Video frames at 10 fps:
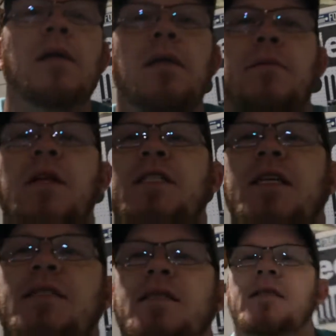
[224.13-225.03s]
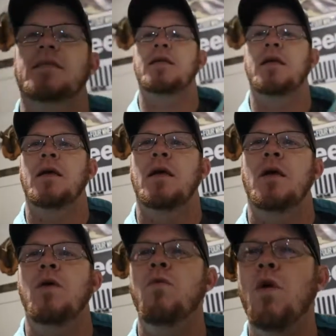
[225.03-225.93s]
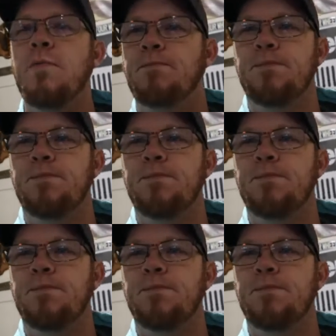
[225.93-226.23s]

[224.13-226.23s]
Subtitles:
let me adjust this. Whoop.